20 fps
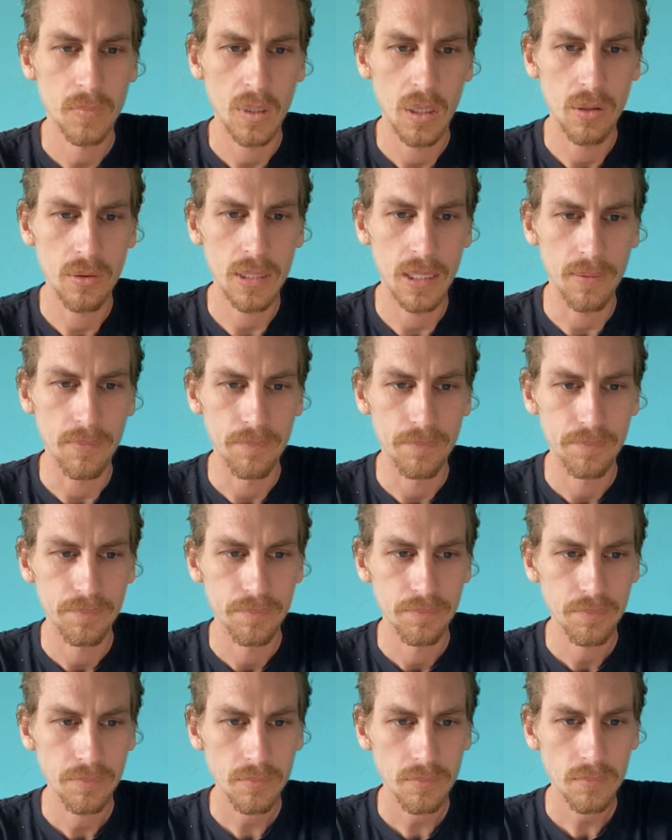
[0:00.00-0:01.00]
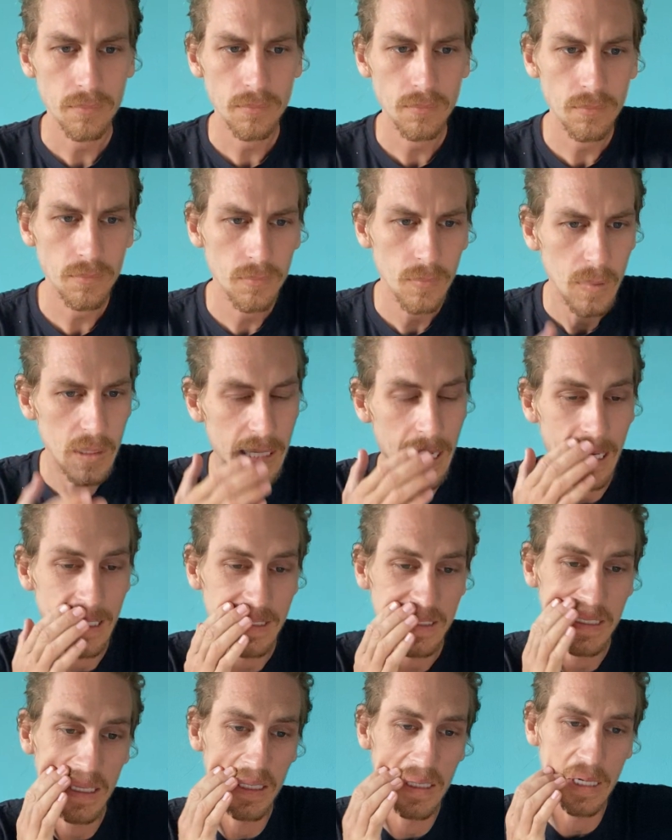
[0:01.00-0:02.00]
Okay. Yeah, I
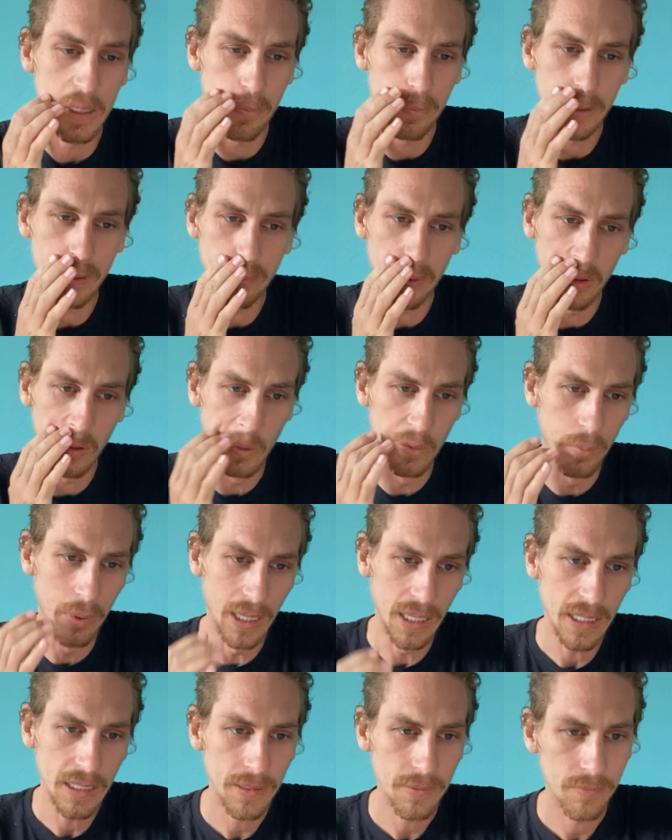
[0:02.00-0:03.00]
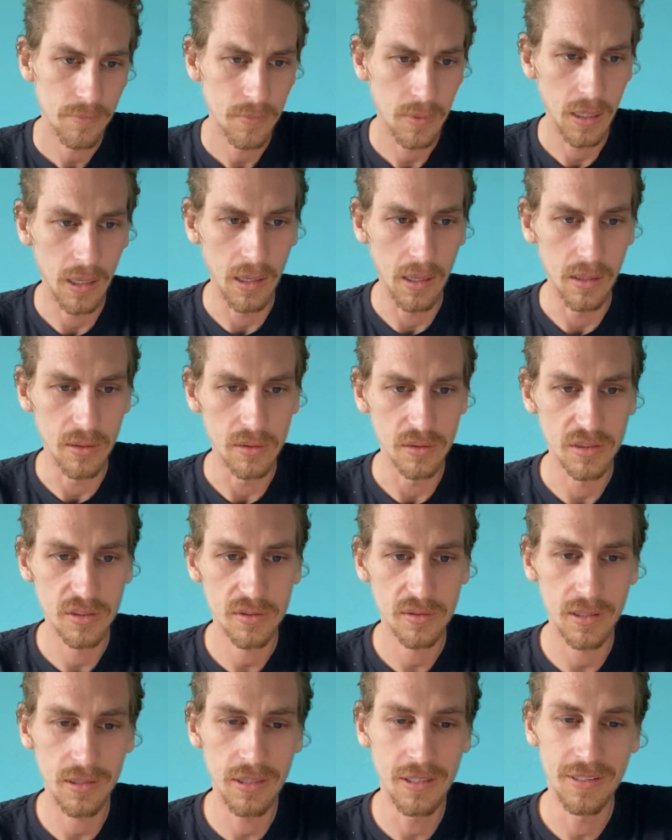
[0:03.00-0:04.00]
still hear people who buy. There's
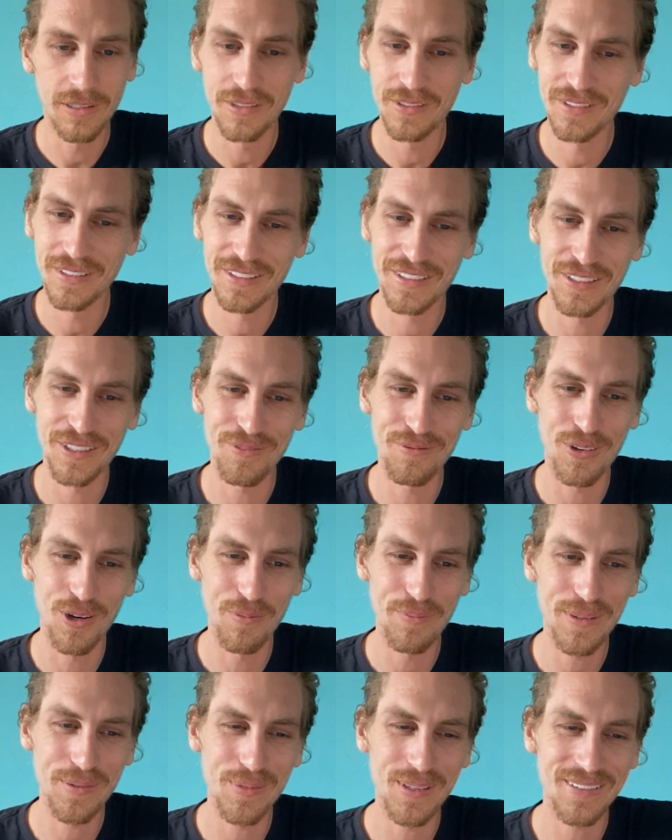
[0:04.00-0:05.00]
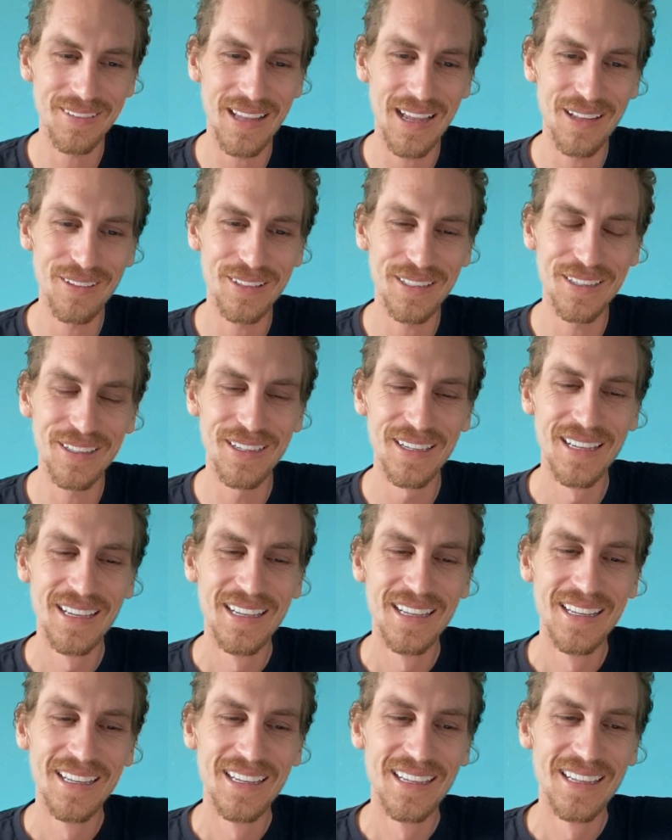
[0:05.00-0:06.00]
still some optimists out there.
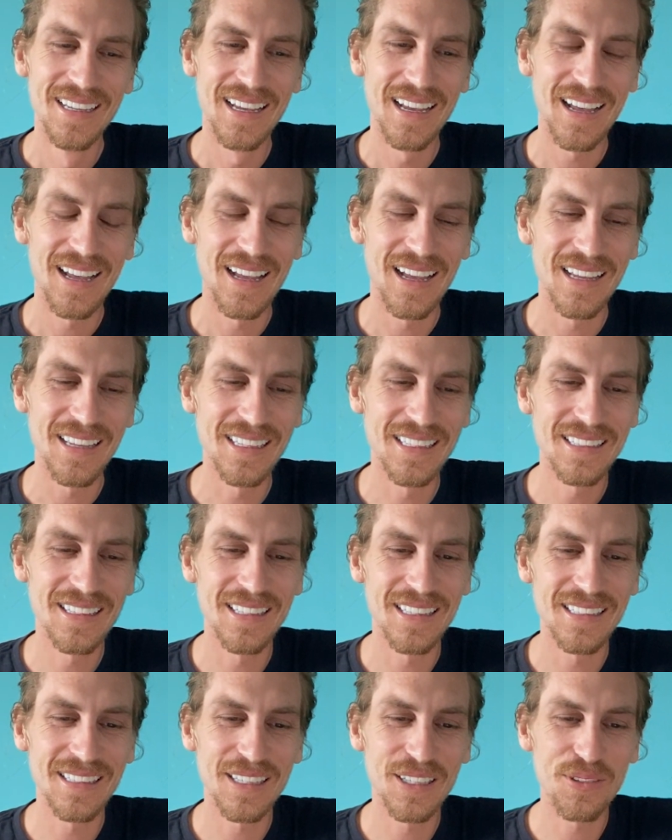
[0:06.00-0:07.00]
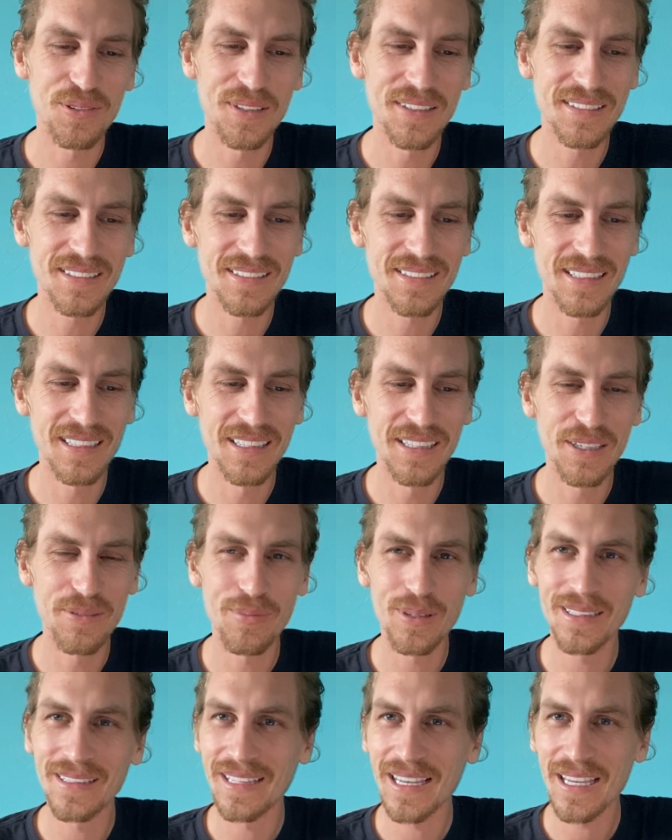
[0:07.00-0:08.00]
It decreases a little
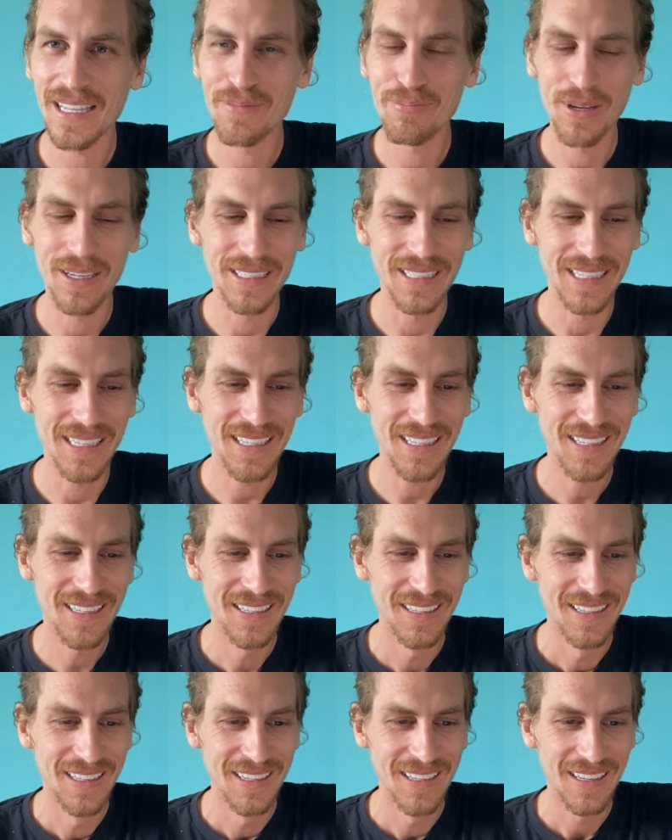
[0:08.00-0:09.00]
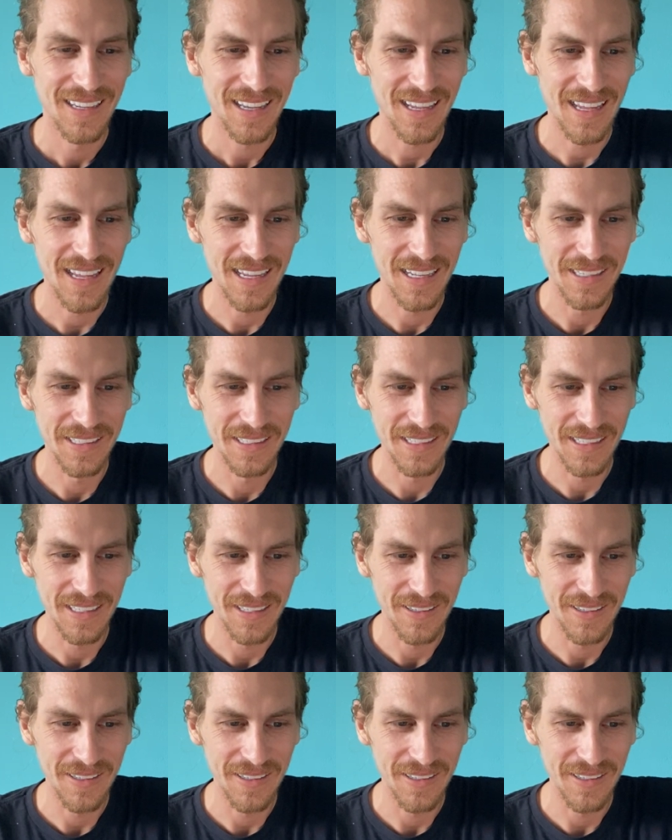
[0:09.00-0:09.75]
bit day by day, and